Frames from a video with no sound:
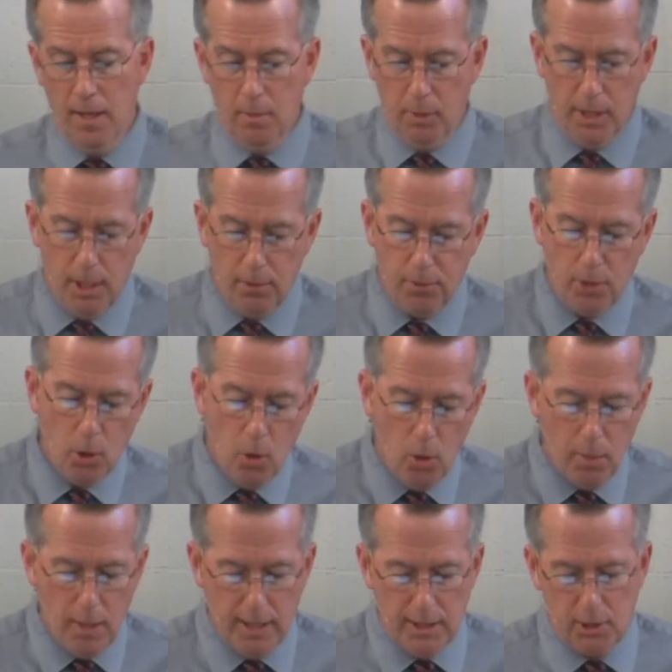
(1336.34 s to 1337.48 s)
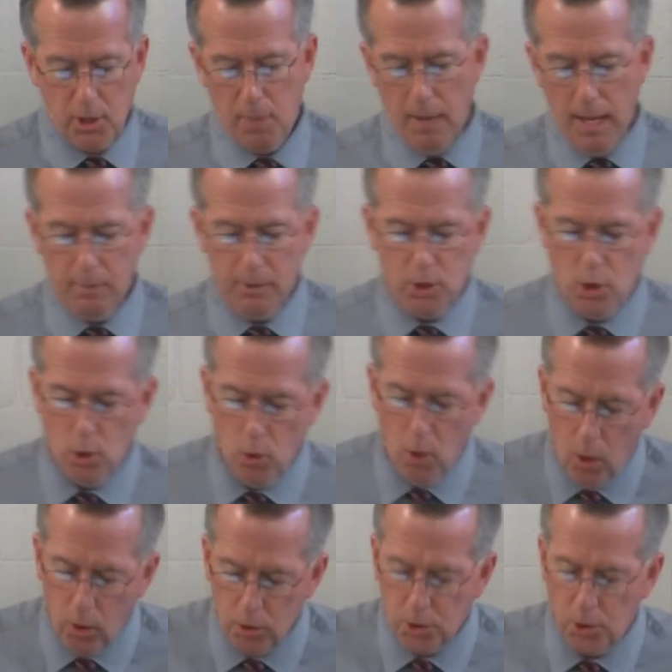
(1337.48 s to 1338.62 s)
But if you obey these commandments, you
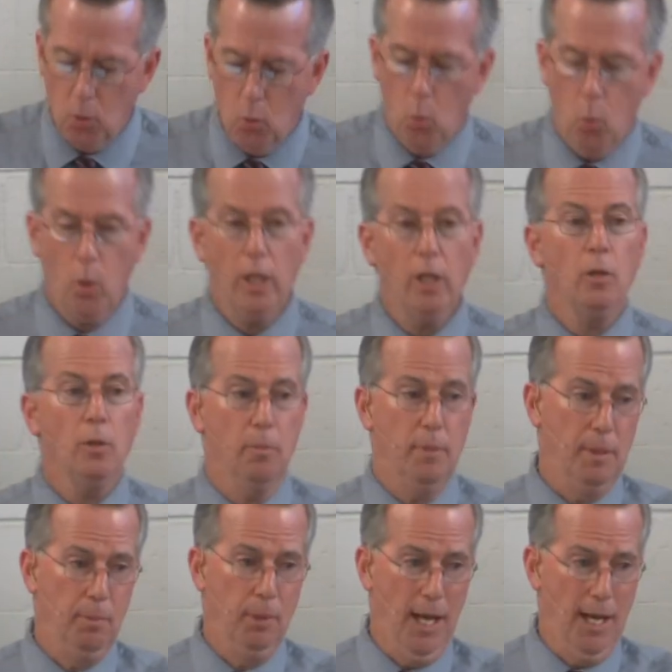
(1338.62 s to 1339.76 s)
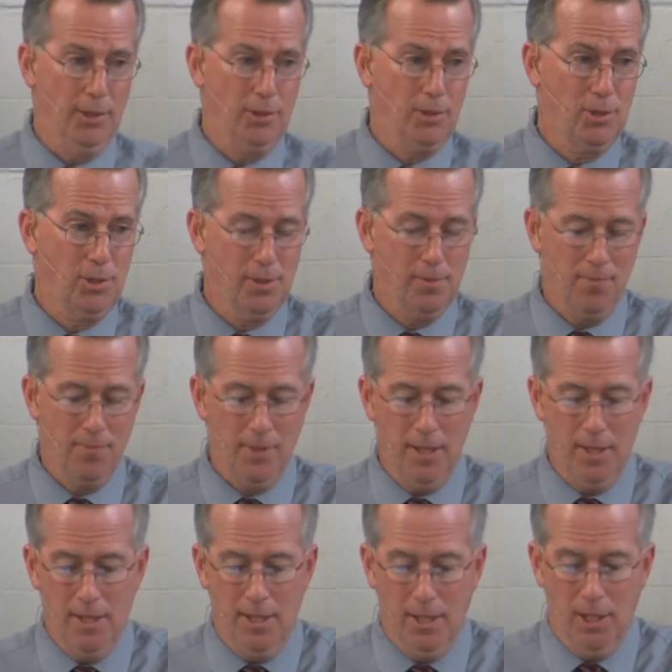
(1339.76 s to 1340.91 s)
also will be blessed.
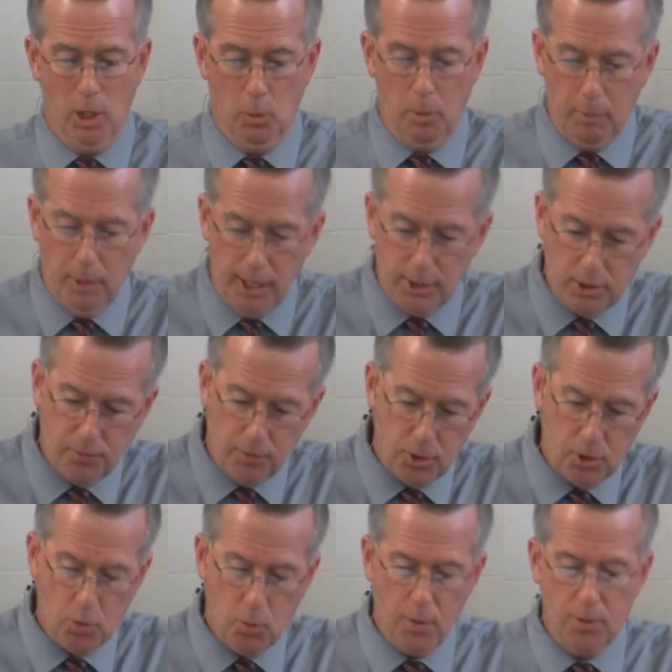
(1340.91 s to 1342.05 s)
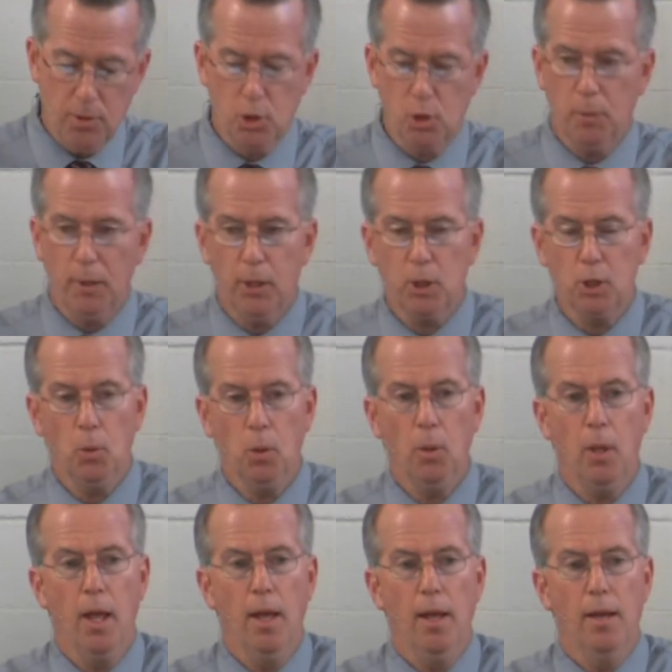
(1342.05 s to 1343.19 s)
You'll be blessed first with
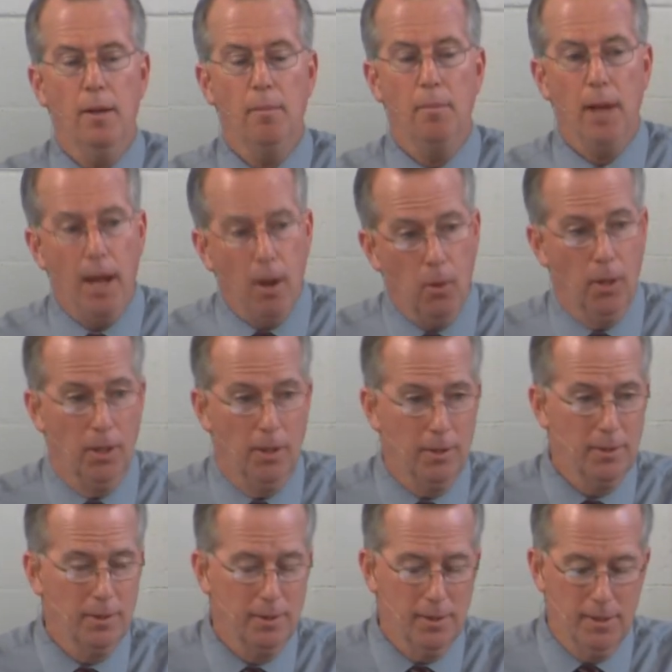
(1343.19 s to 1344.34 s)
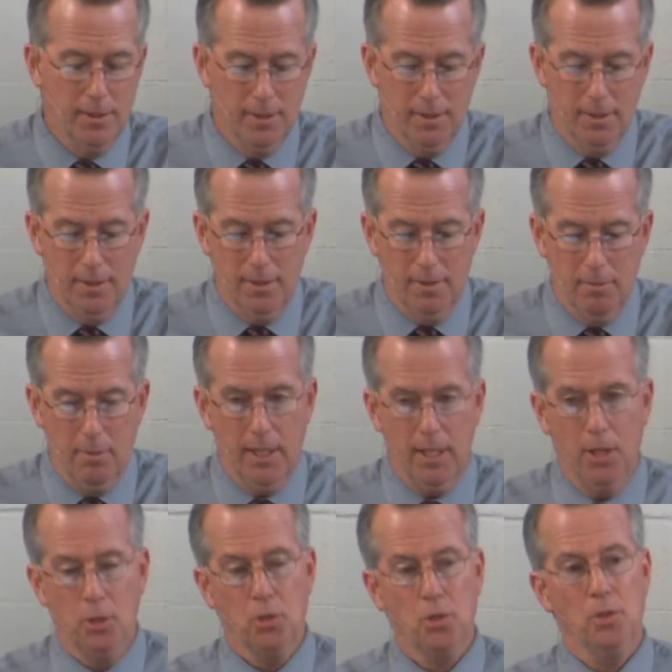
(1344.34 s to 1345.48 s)
spiritual power,
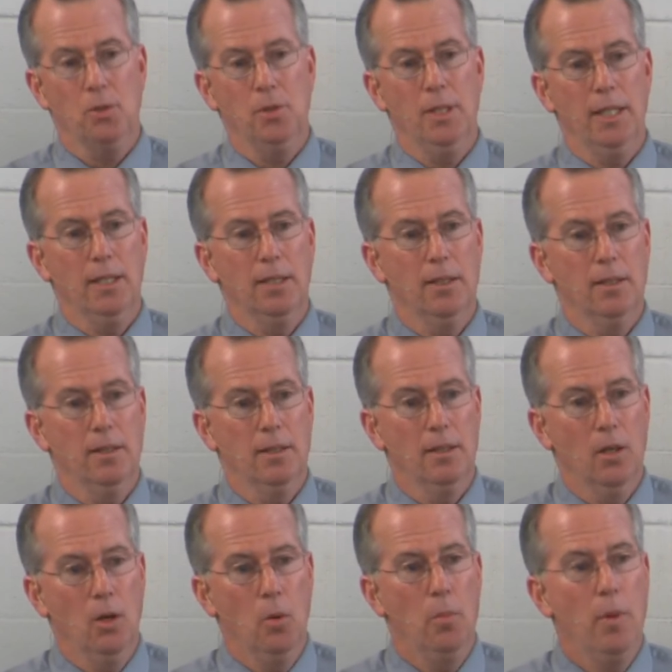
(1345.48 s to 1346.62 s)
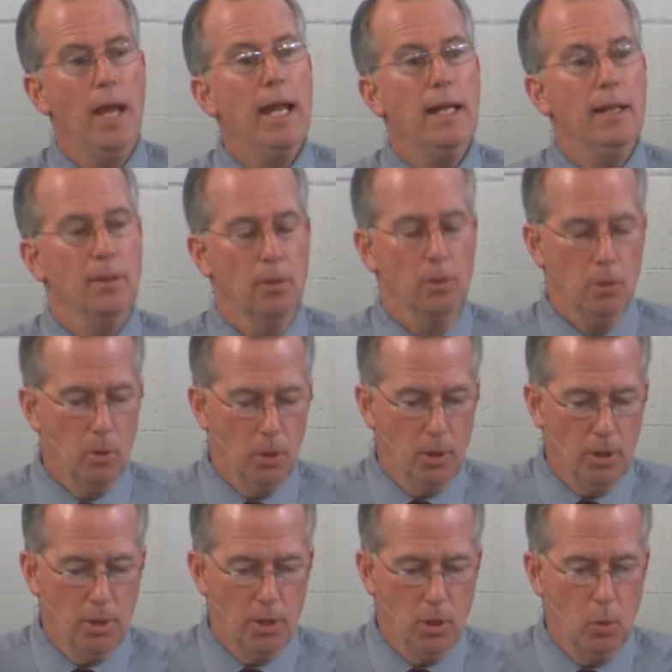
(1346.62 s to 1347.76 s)
because in obeying the
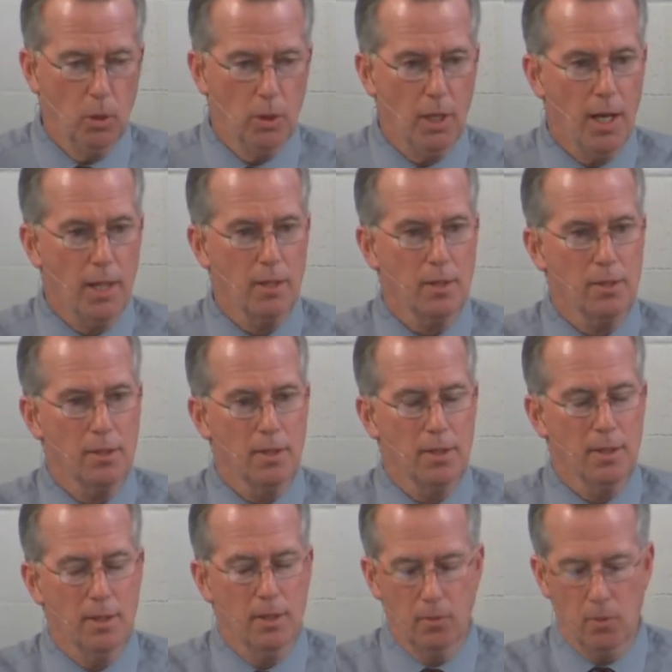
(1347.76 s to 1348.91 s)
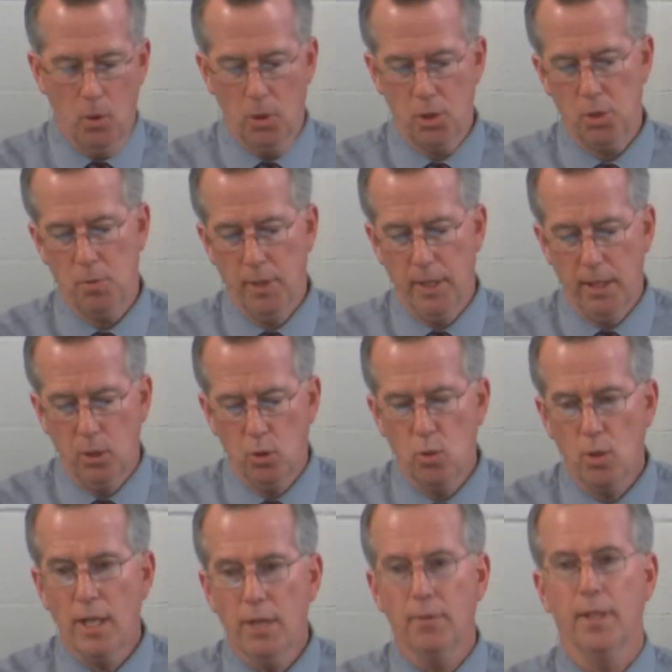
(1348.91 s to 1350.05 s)
Lord, you will not, of course, be
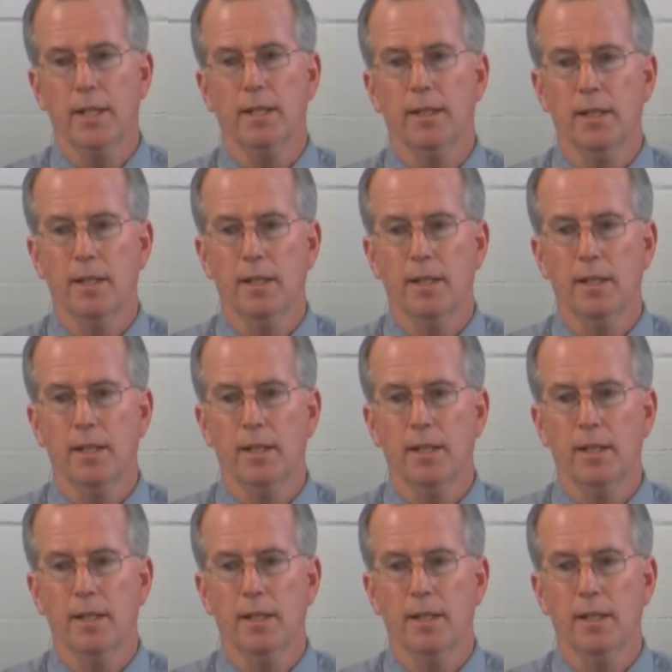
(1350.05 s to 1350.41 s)
grieving